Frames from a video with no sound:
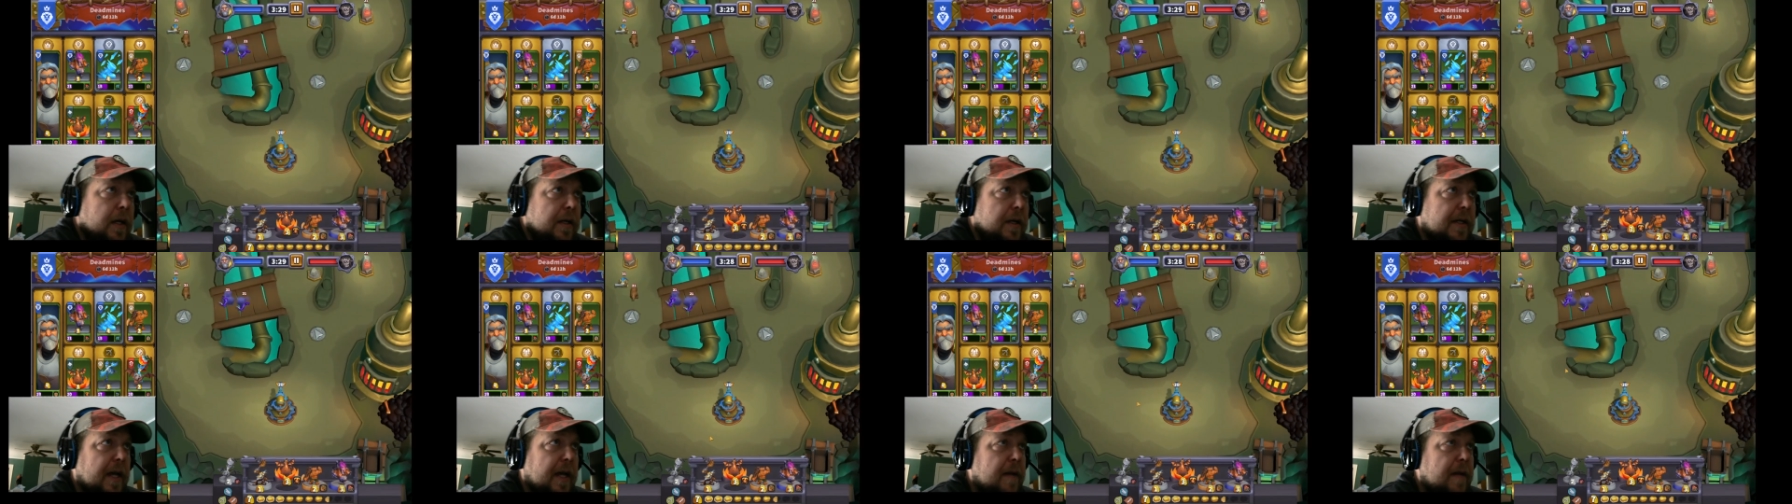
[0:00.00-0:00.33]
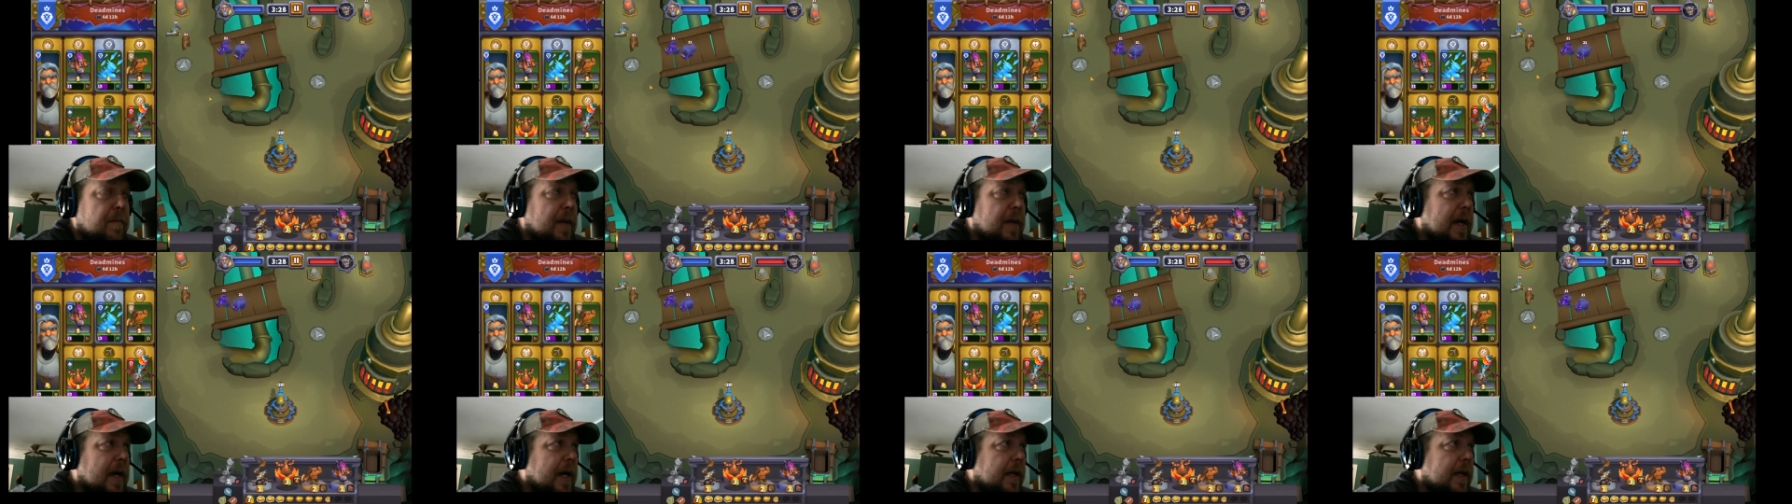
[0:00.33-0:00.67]

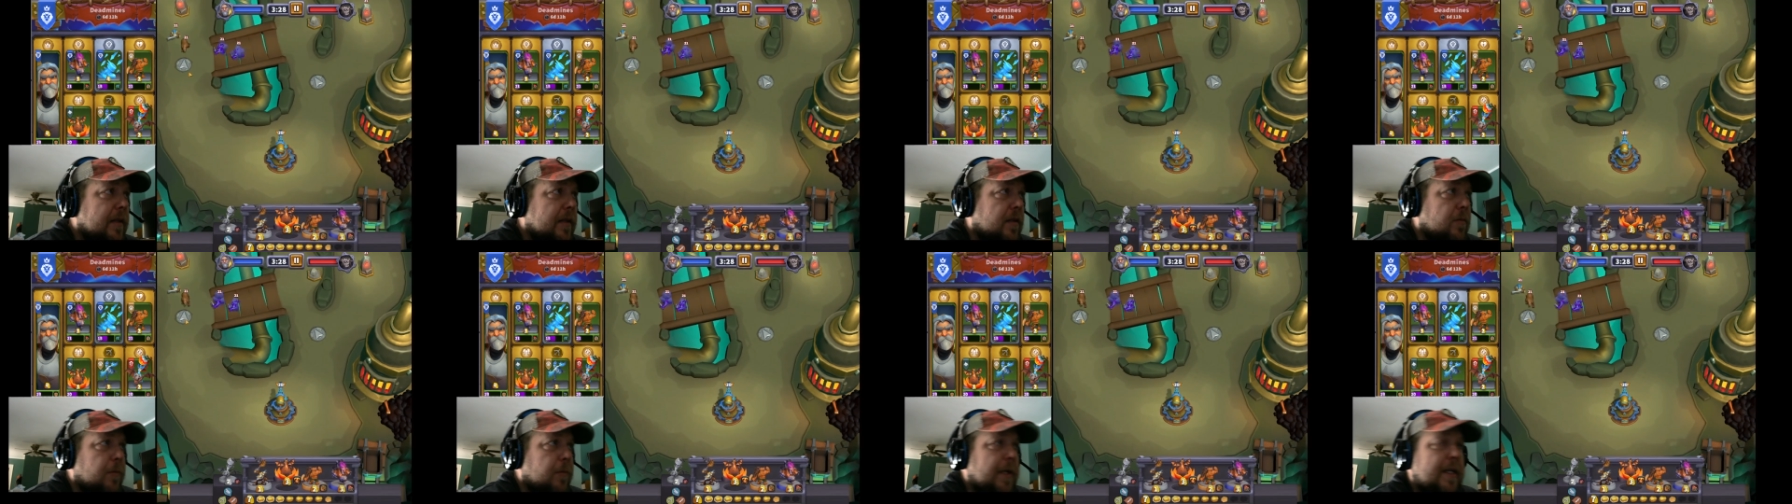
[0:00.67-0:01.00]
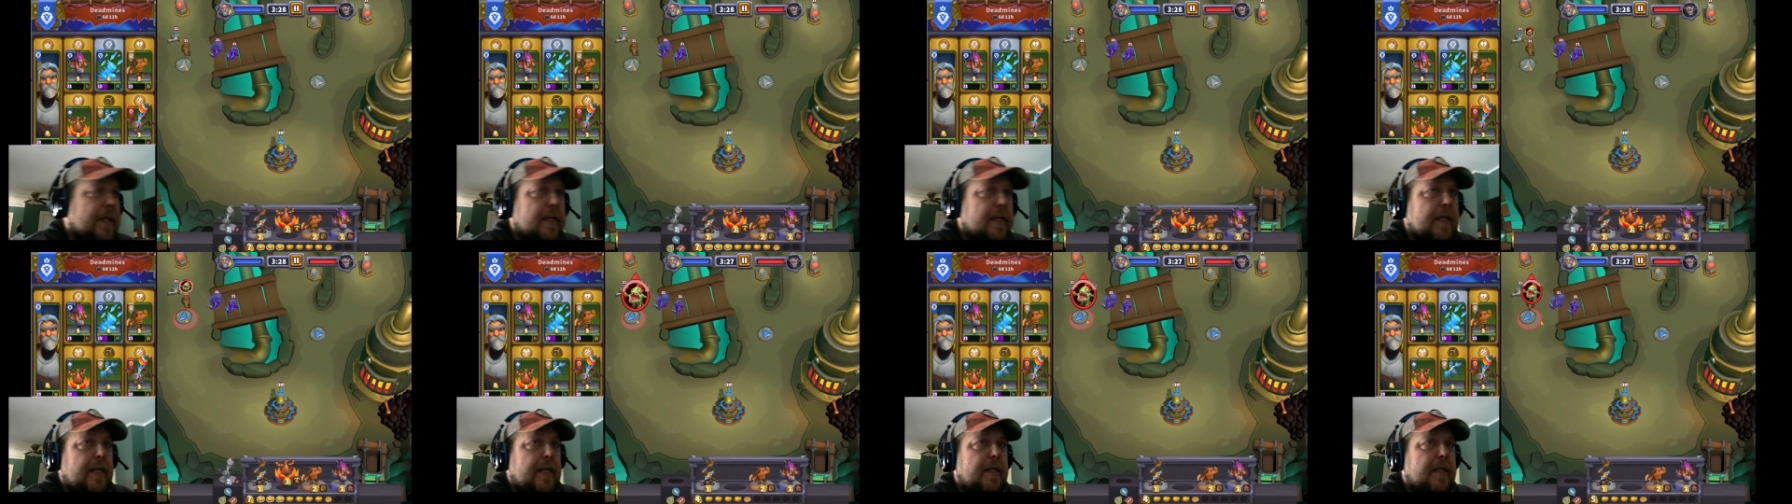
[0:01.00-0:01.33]
Deadmines
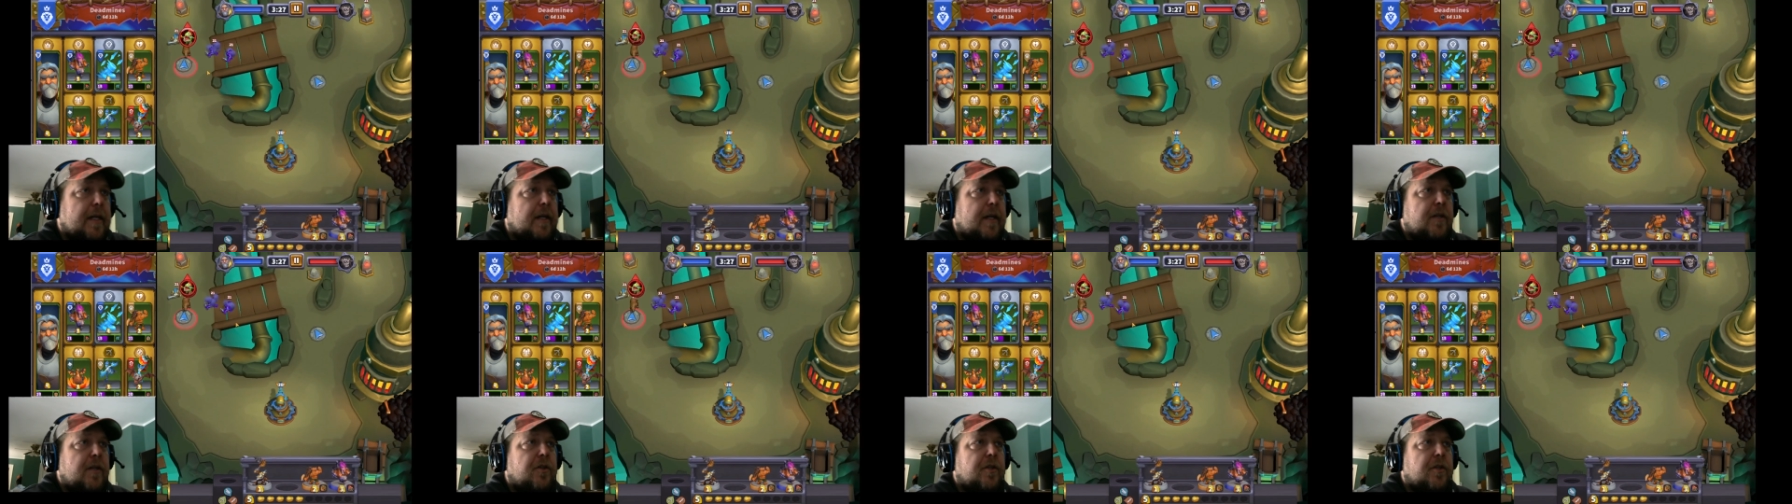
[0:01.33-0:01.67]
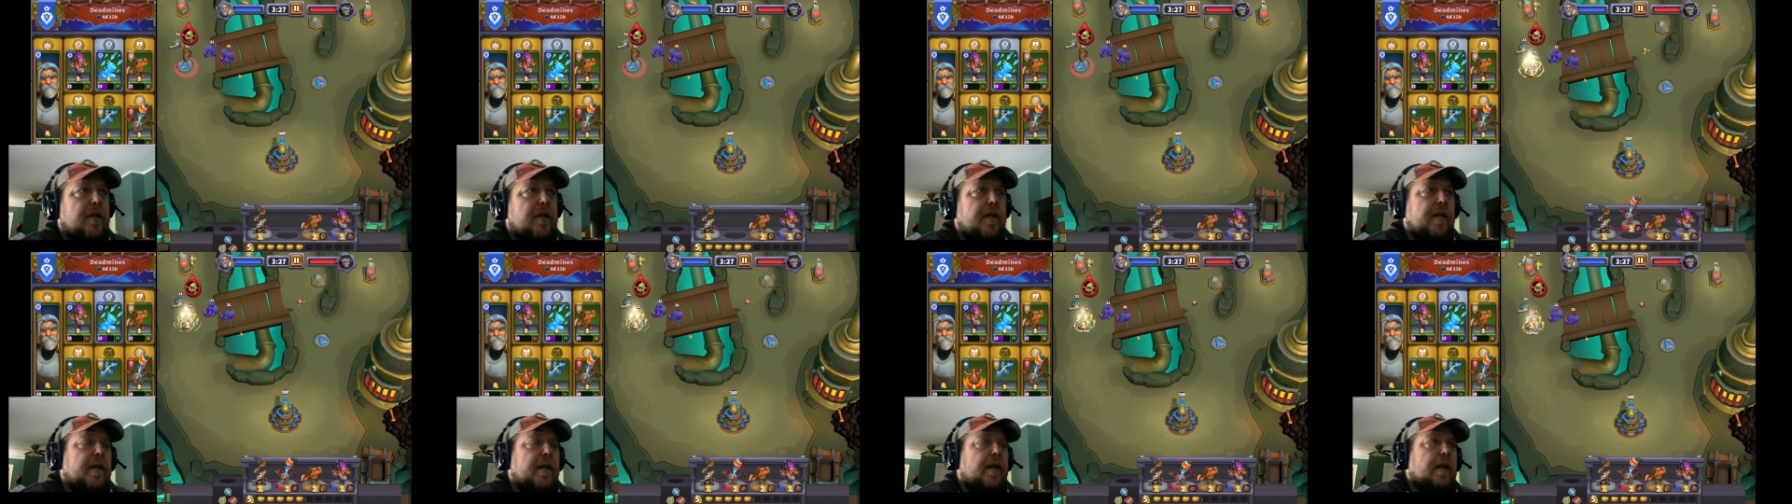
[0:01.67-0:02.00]
weekly
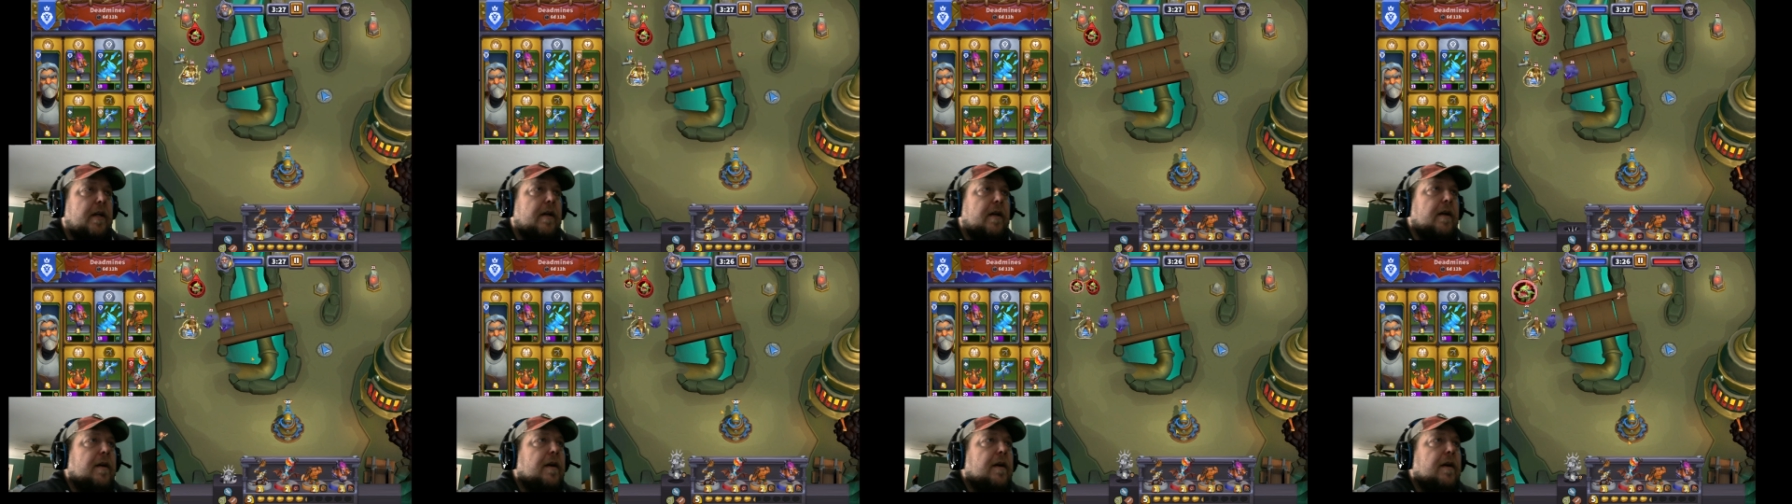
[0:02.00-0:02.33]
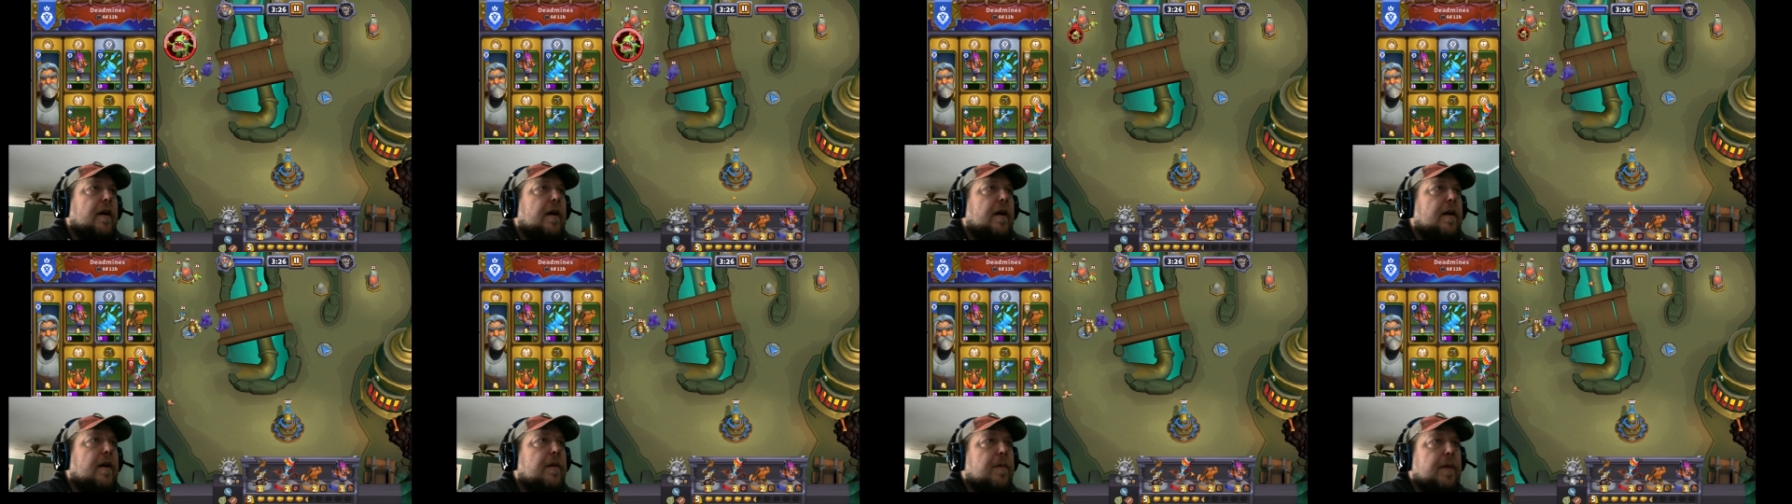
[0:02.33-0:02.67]
dungeon here
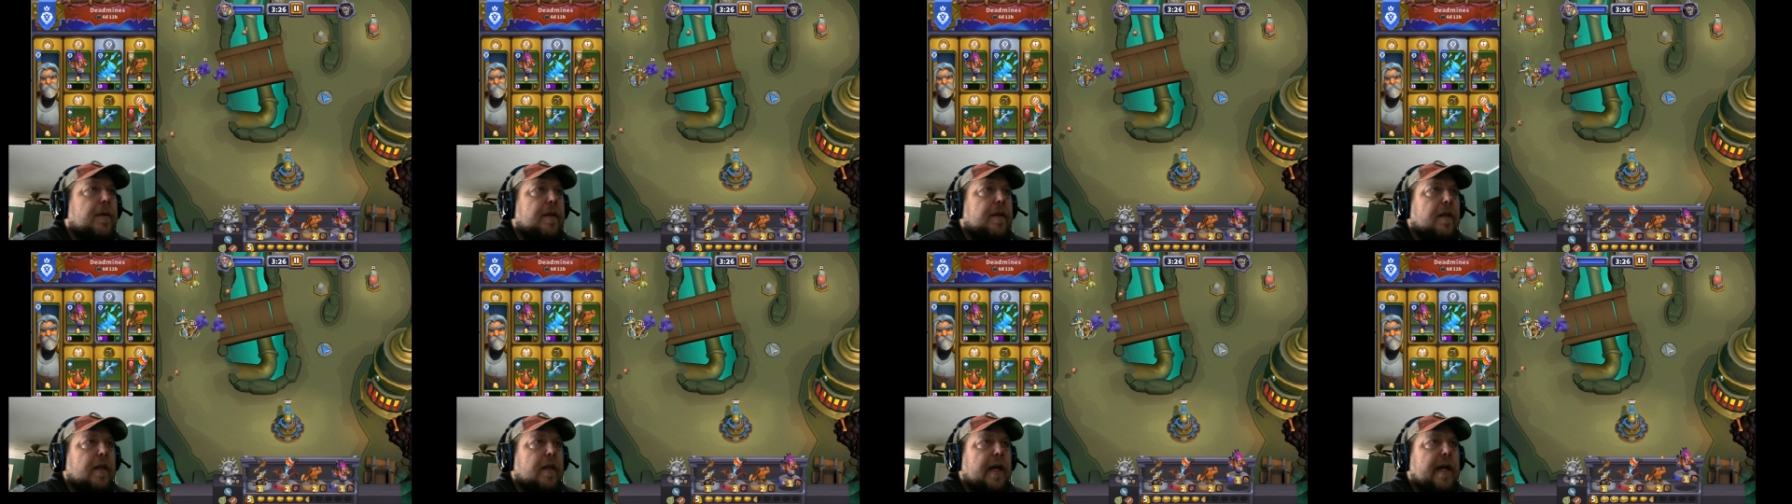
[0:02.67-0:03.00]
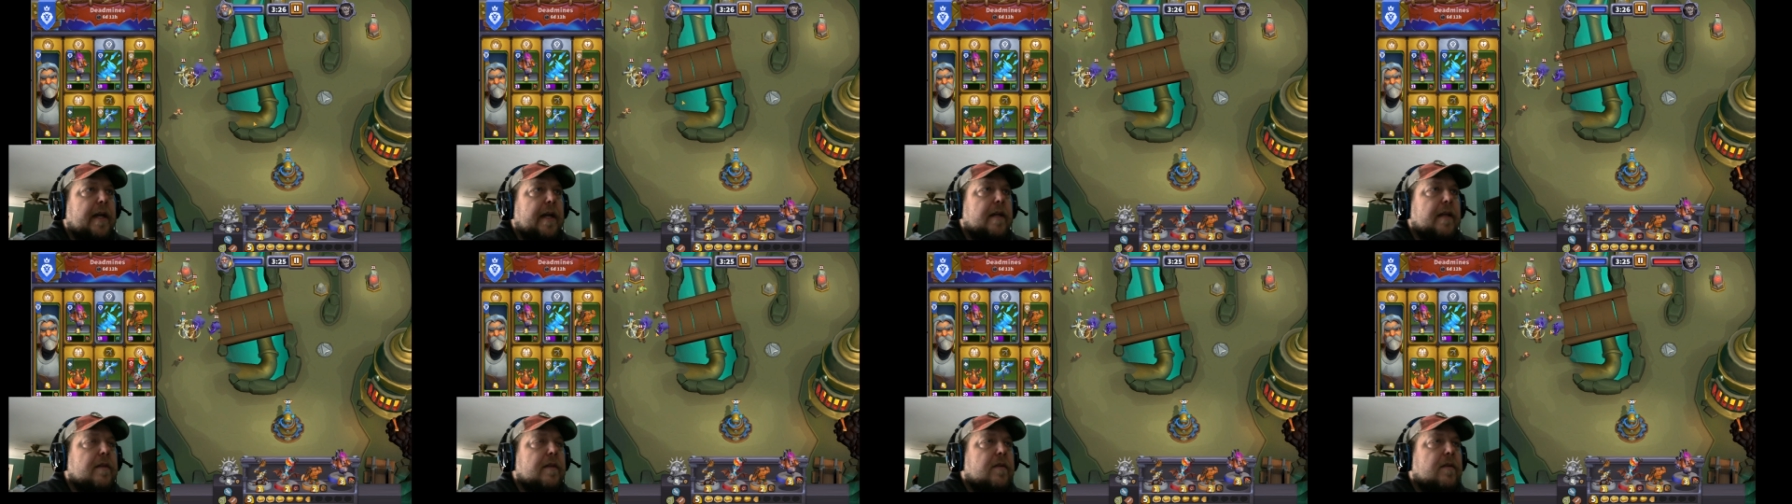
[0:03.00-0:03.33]
with
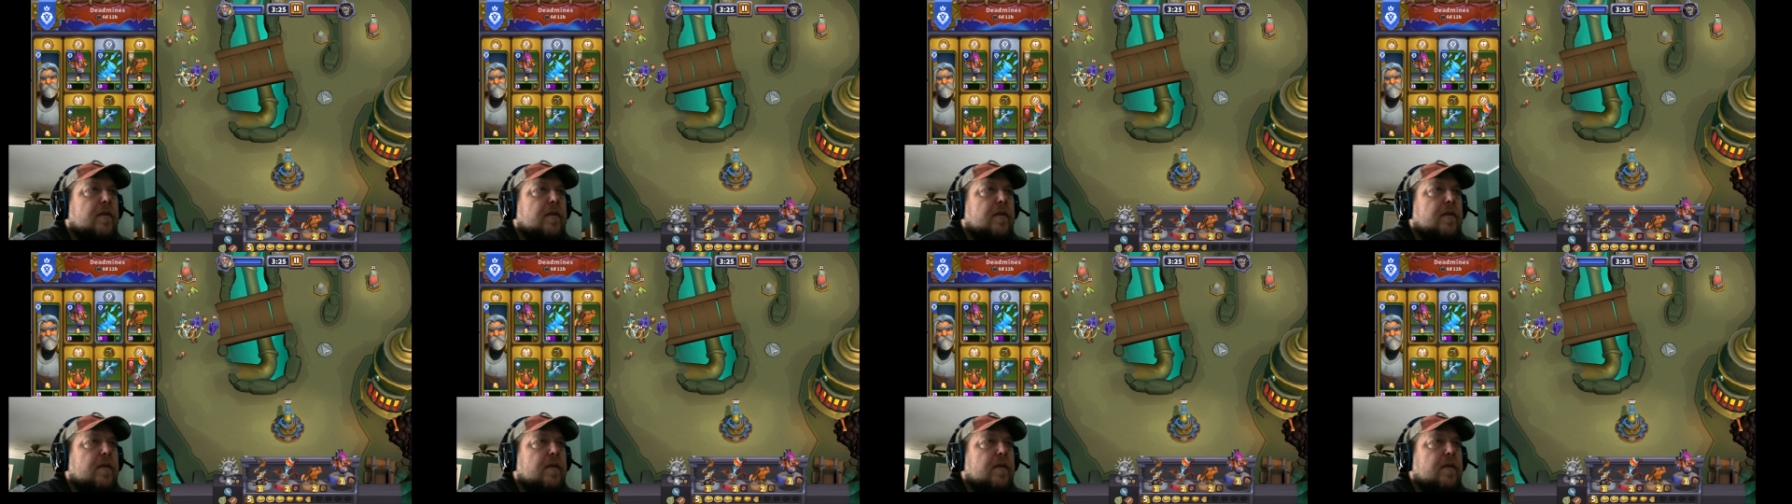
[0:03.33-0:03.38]
Alliance.